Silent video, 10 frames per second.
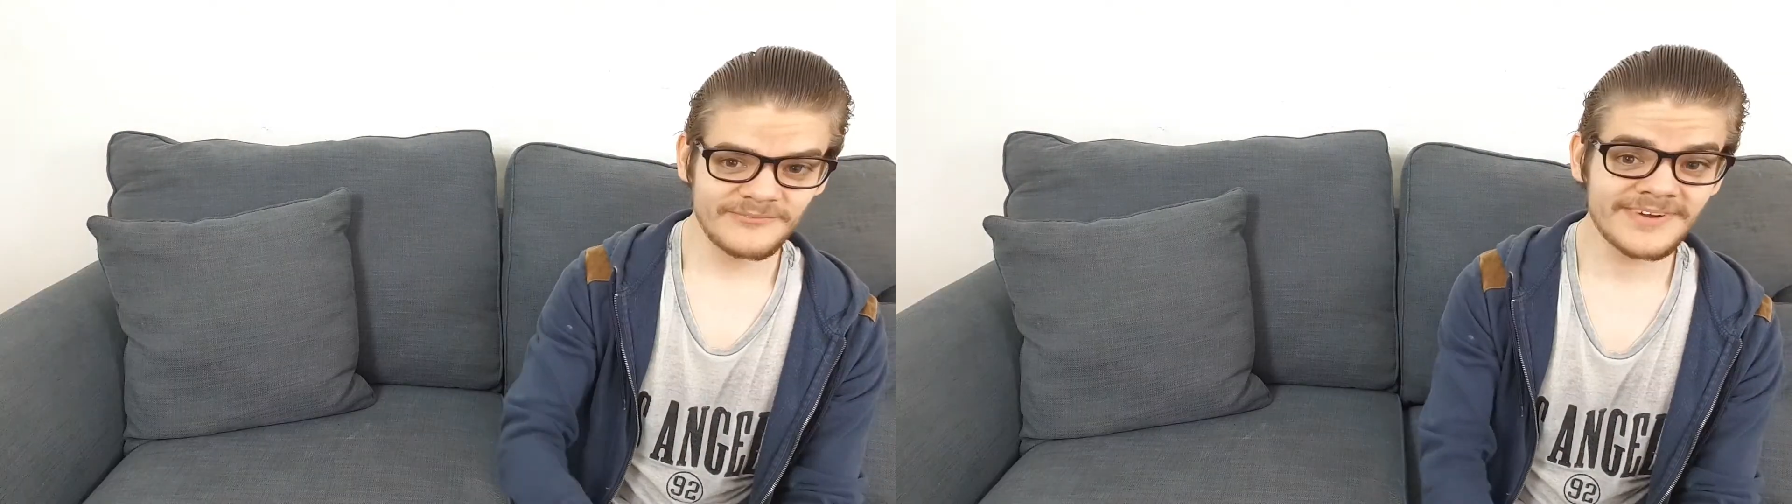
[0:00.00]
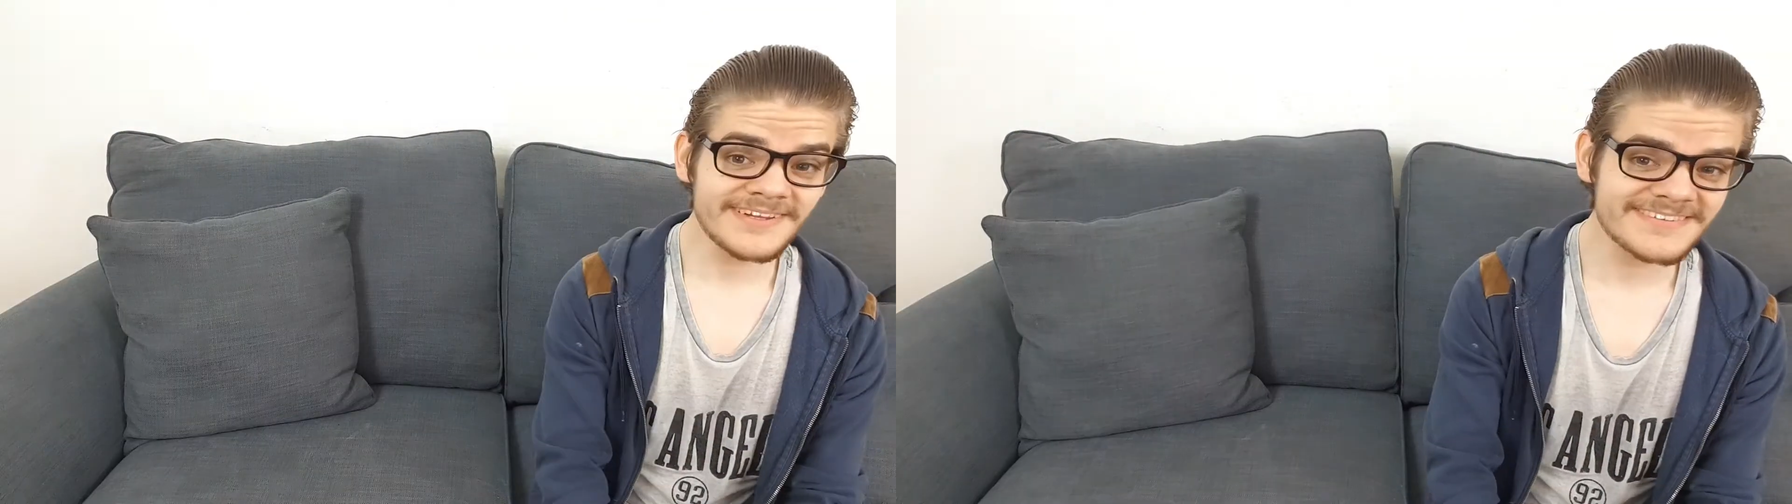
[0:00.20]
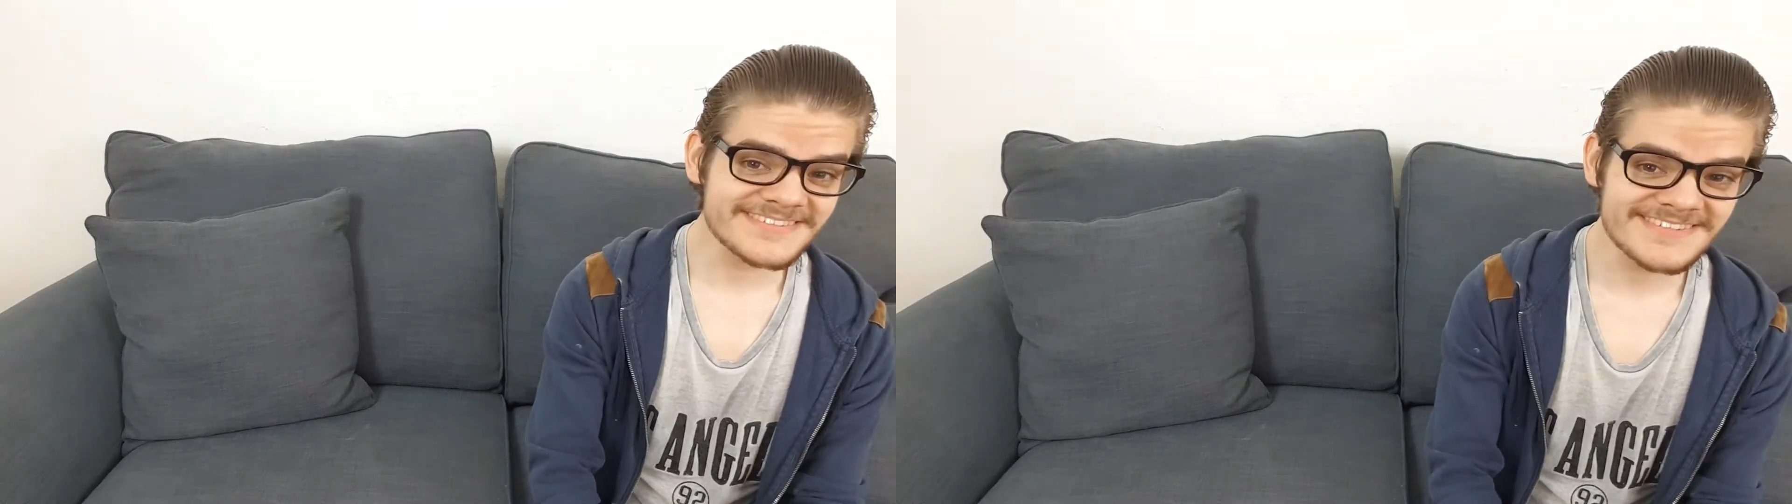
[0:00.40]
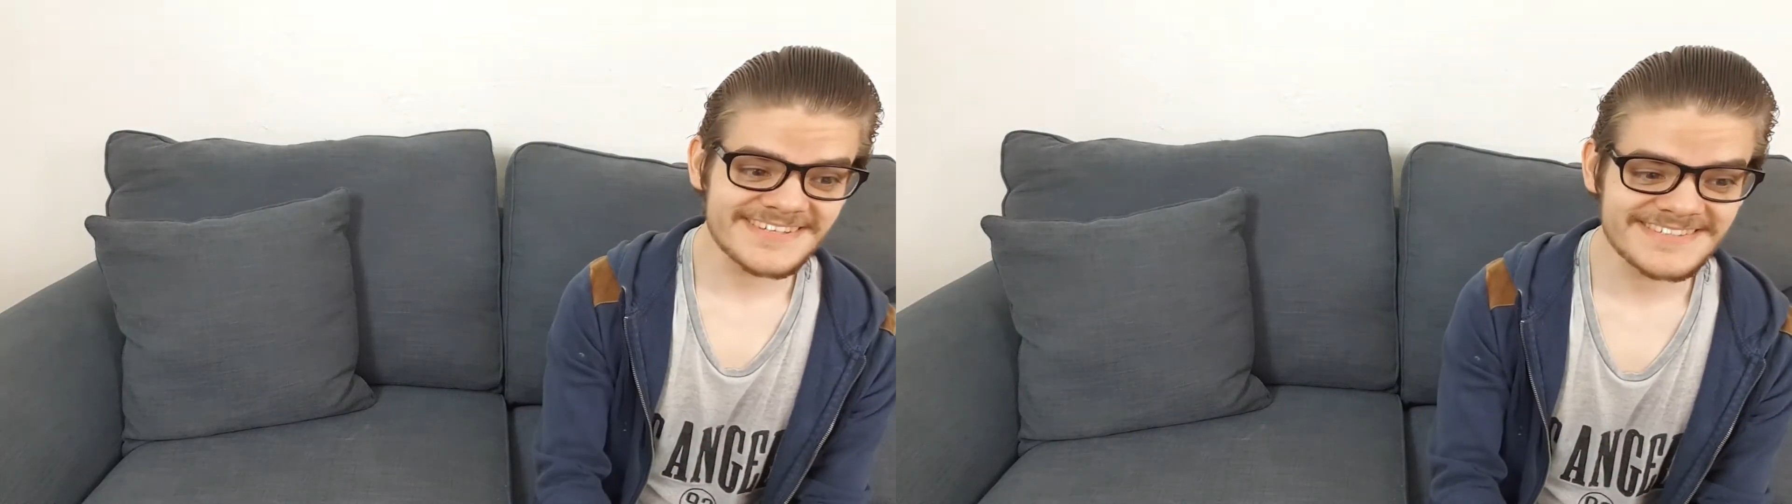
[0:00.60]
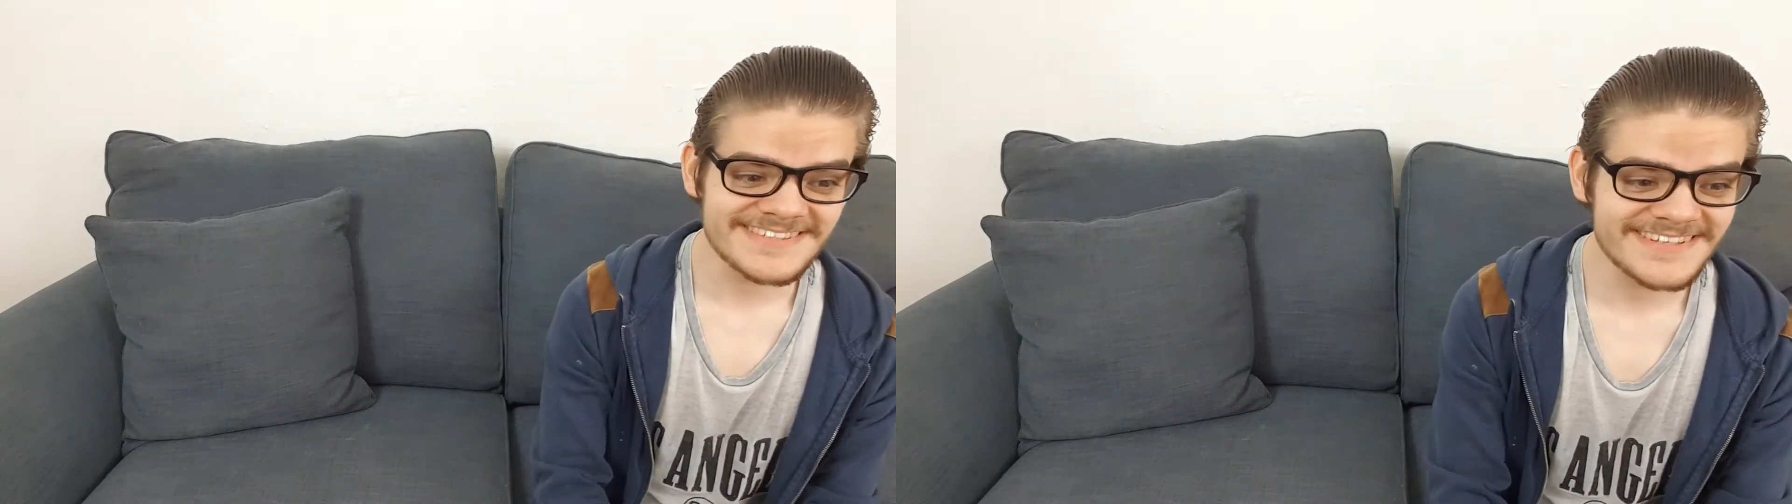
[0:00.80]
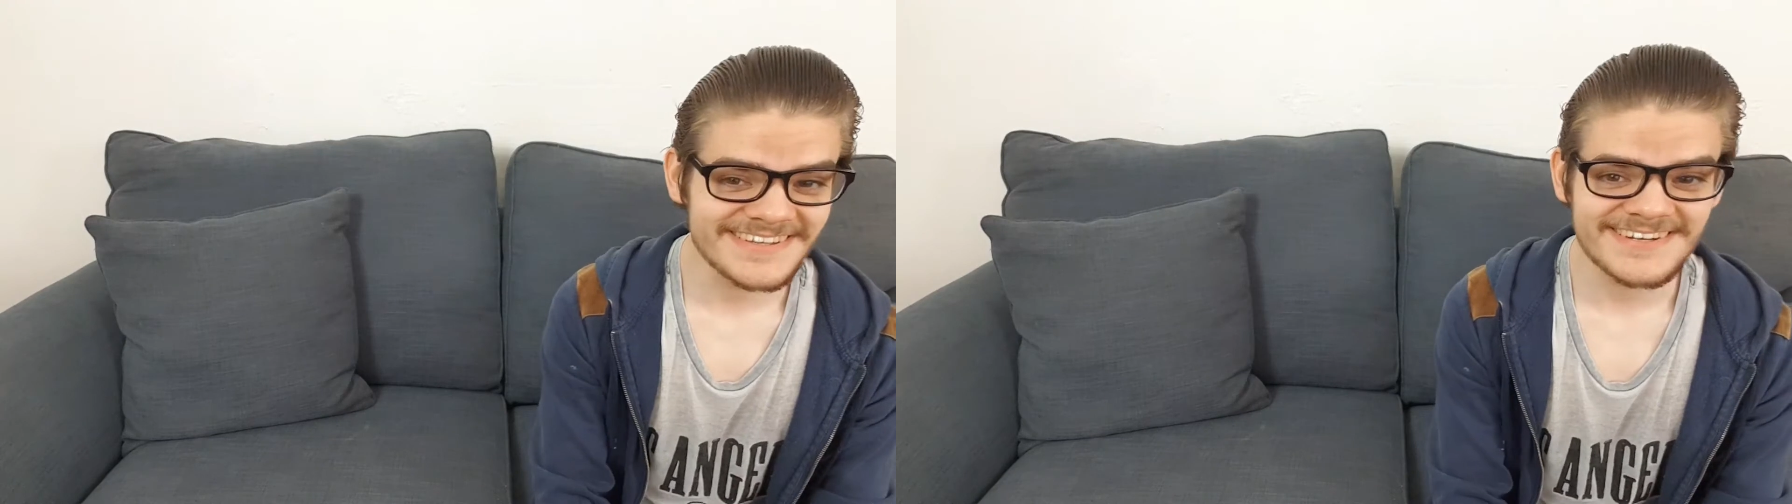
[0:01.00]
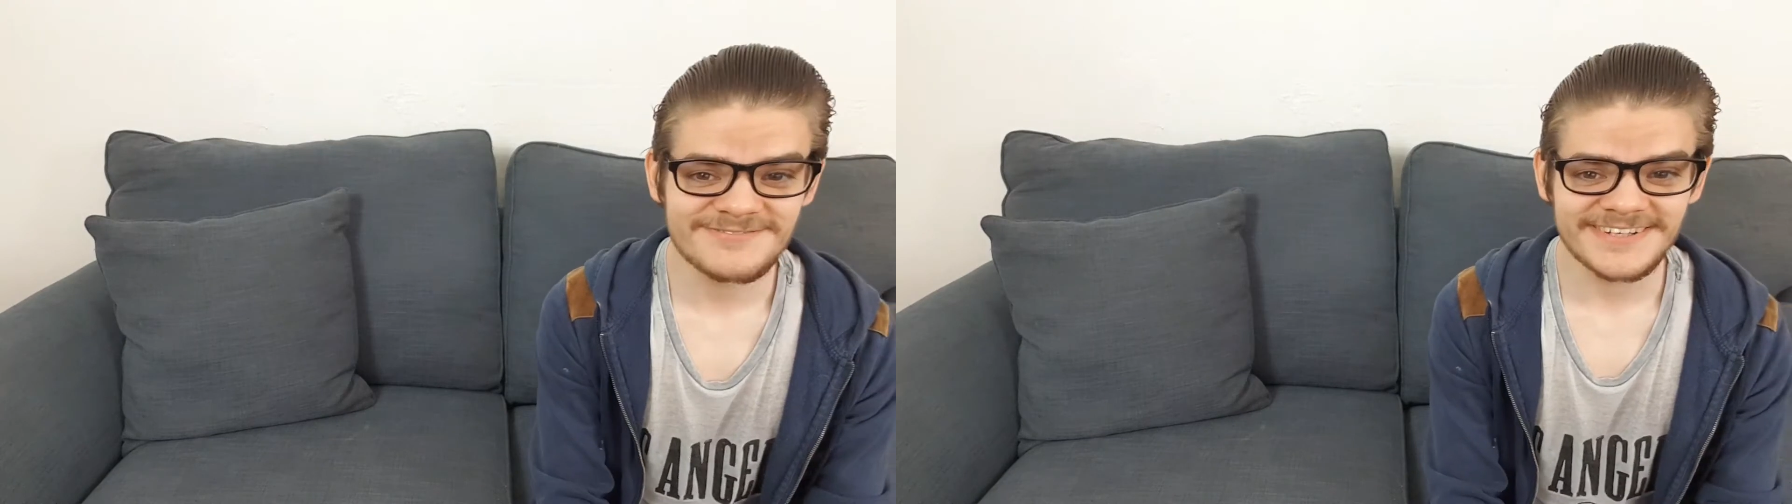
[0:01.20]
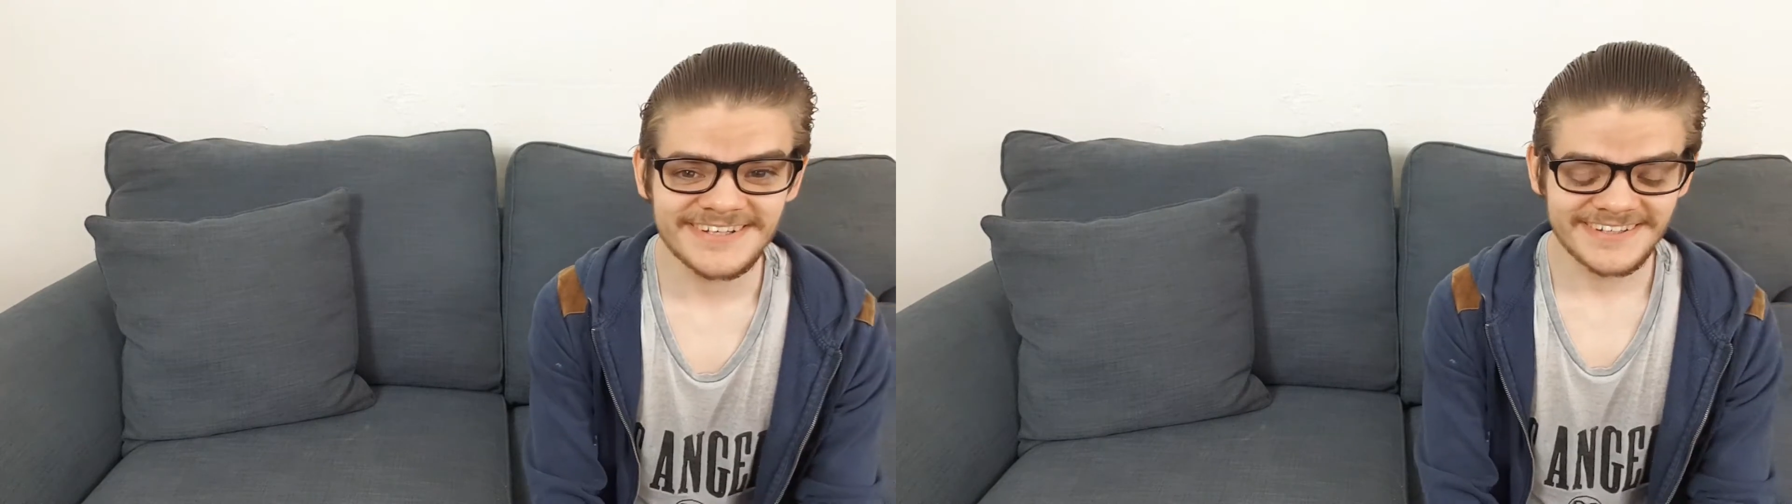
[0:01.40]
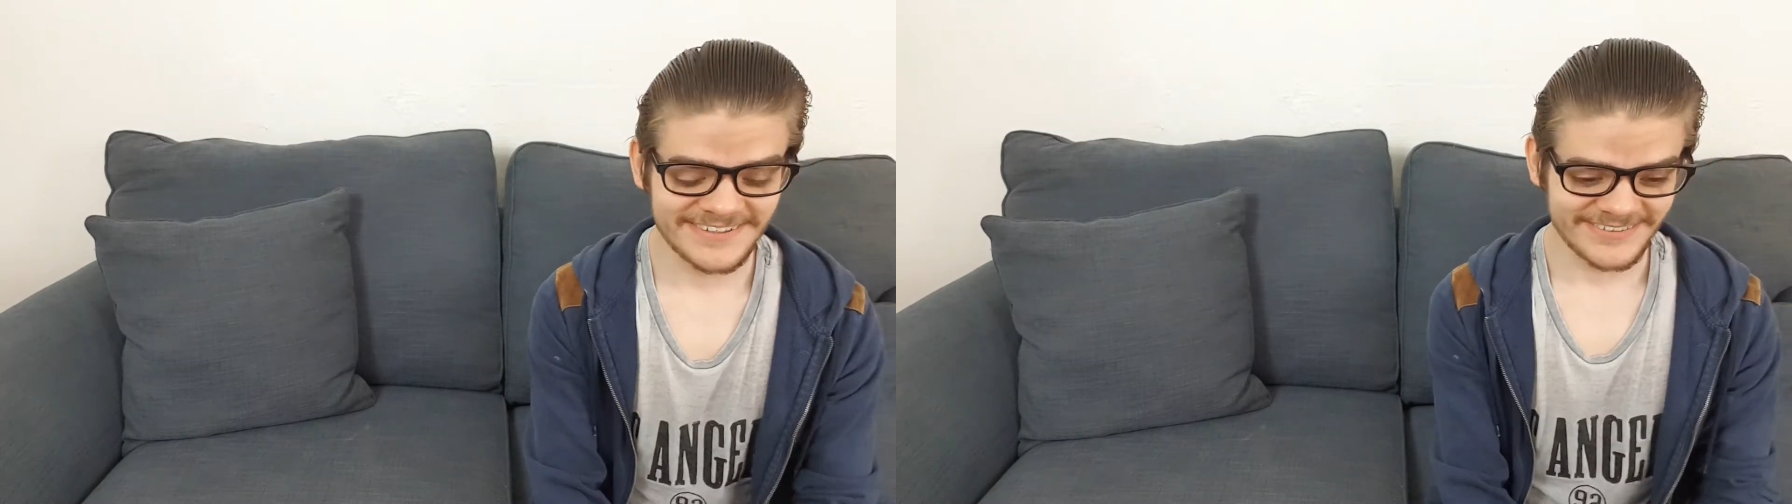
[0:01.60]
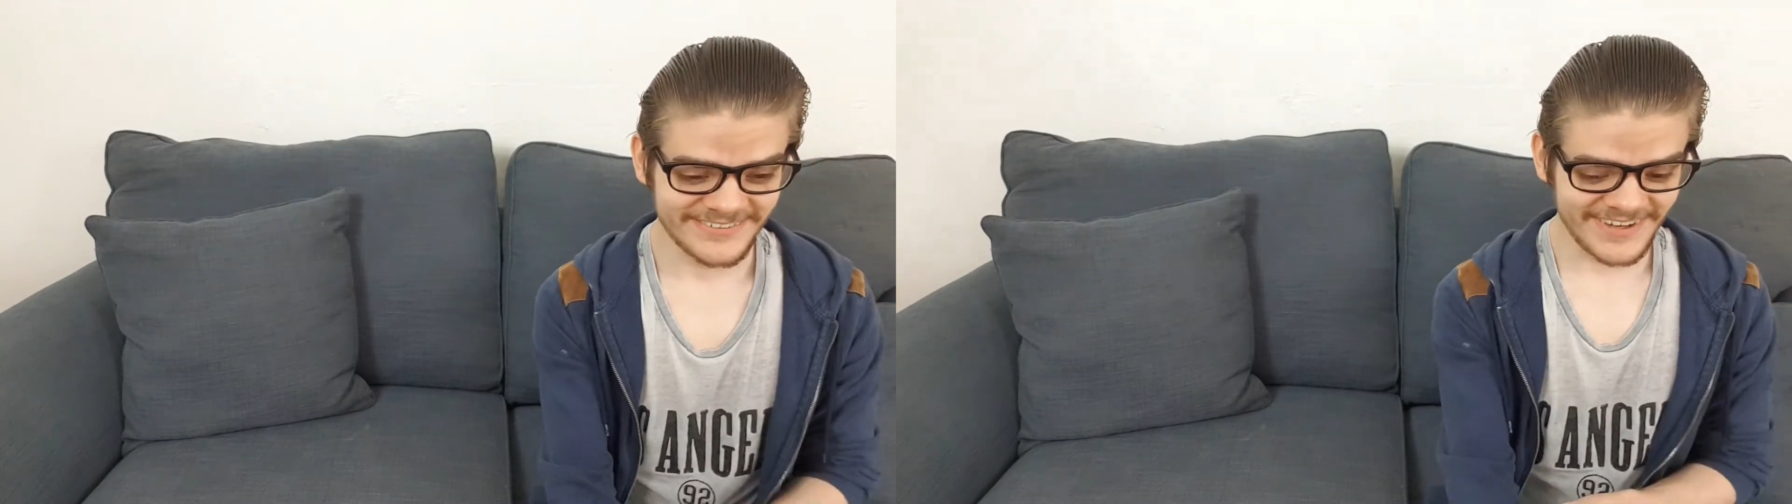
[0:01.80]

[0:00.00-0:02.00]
Well, so that's the end of that video.